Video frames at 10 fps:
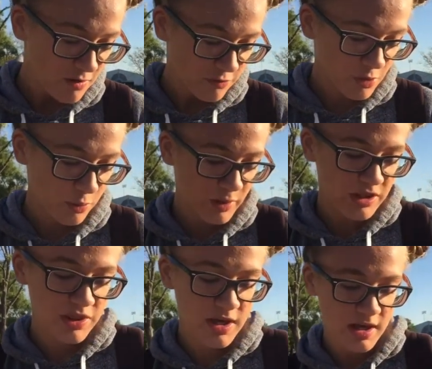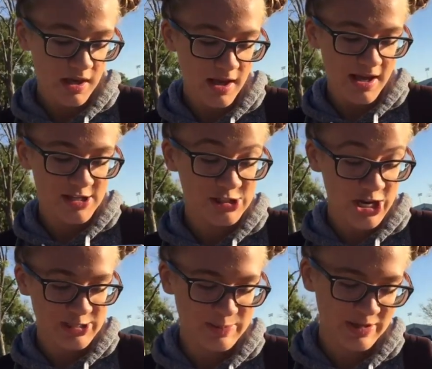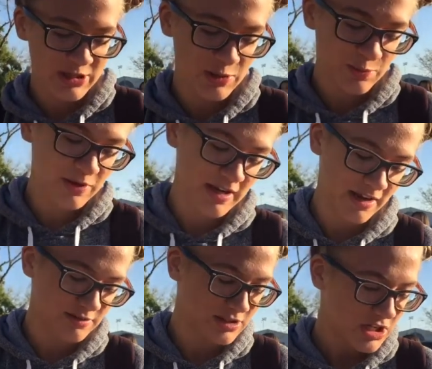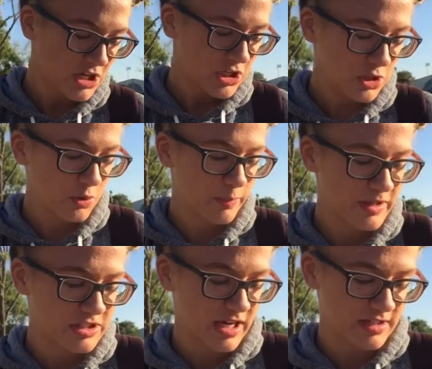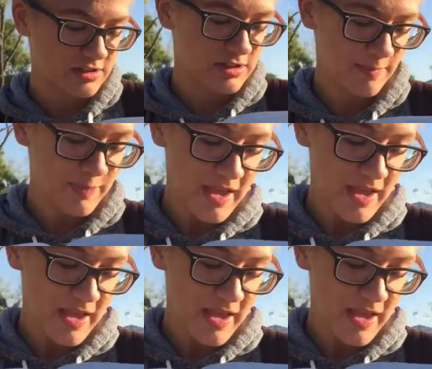For with the judgment you pronounce, you will be judged.